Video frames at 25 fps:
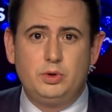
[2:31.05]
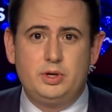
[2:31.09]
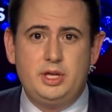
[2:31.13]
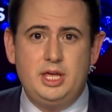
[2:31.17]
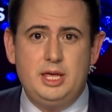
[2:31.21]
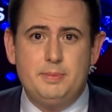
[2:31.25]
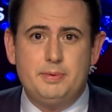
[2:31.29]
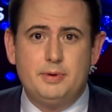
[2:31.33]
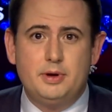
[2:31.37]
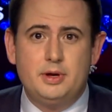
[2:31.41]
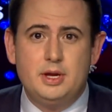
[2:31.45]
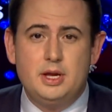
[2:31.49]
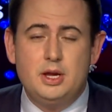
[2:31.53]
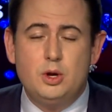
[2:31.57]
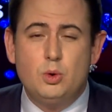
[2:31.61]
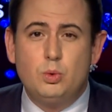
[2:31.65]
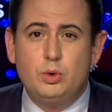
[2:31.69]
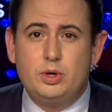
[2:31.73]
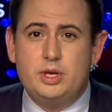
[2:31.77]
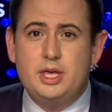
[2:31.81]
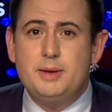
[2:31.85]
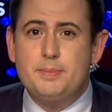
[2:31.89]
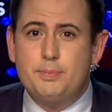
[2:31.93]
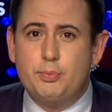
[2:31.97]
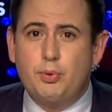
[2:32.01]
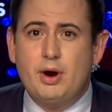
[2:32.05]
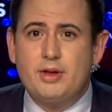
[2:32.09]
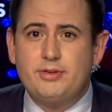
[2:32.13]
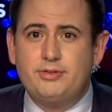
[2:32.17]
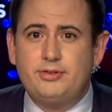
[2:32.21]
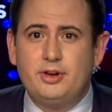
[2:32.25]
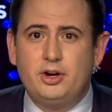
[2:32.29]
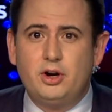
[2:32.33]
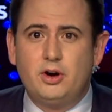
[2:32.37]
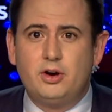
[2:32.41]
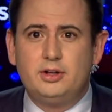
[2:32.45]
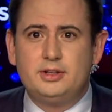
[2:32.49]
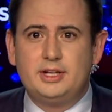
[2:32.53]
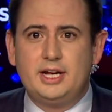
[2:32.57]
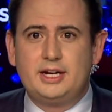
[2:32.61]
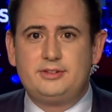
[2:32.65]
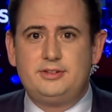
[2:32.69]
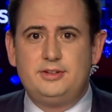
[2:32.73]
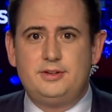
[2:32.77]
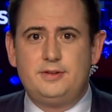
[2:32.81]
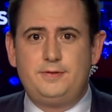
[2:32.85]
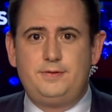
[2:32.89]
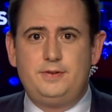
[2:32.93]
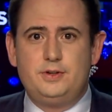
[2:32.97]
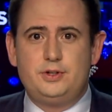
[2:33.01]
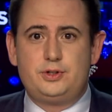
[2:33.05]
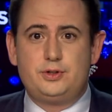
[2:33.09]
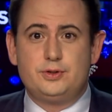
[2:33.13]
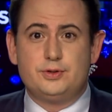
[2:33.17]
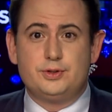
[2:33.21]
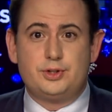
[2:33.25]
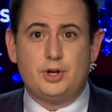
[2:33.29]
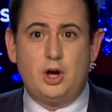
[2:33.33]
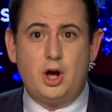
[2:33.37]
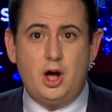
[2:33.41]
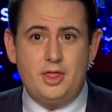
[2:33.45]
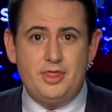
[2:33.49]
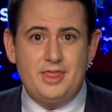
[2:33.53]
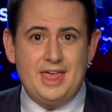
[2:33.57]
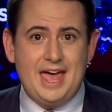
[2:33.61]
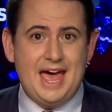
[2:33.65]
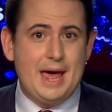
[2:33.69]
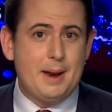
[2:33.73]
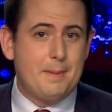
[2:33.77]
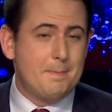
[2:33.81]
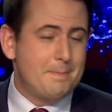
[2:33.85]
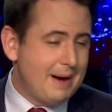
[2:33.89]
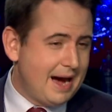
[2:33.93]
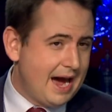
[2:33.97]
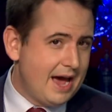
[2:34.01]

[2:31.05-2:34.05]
We'll keep a, we'll keep pressing our elected officials on that.